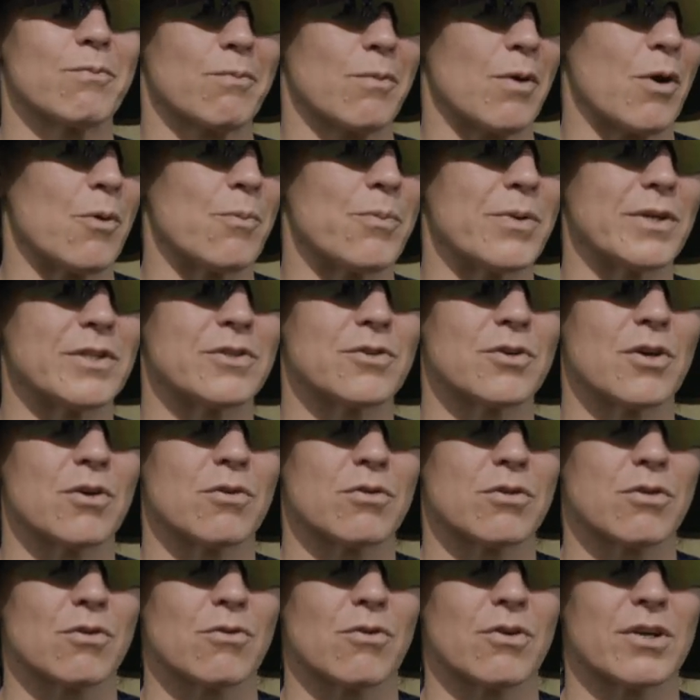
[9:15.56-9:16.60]
hoping to go
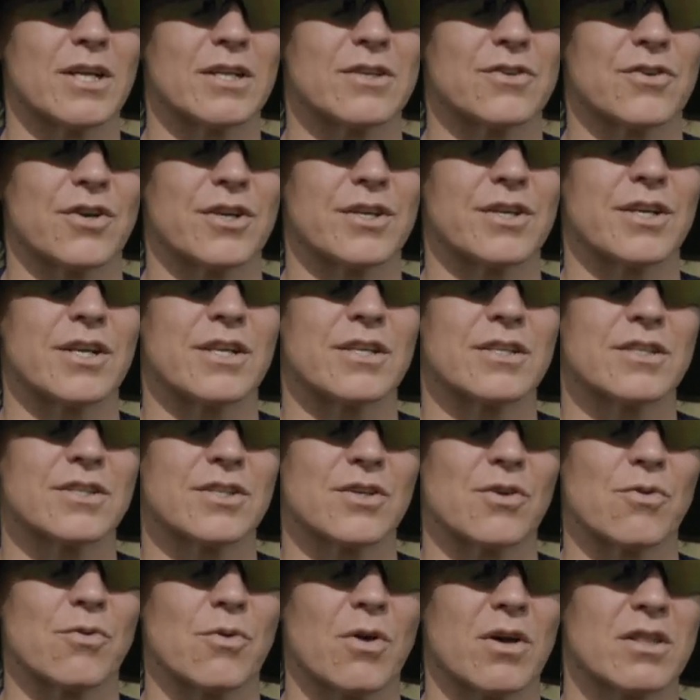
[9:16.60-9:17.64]
through on net run rate.
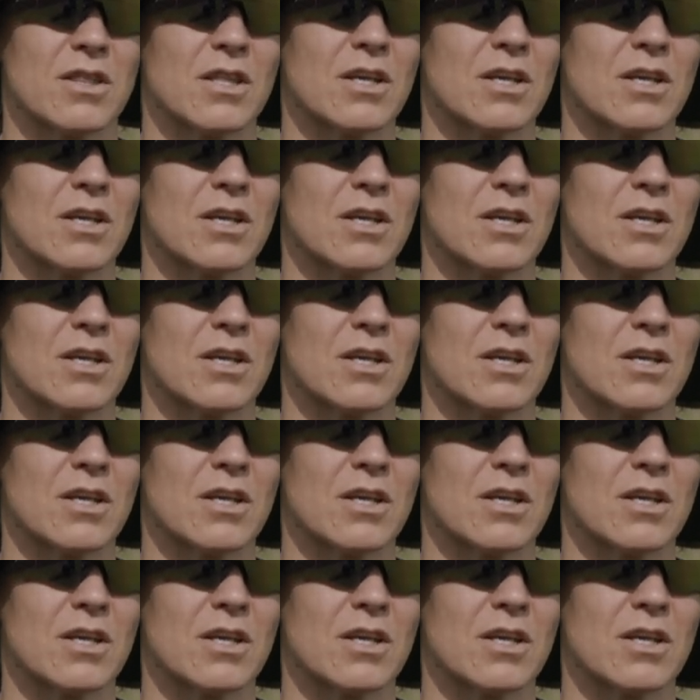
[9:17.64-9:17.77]
So I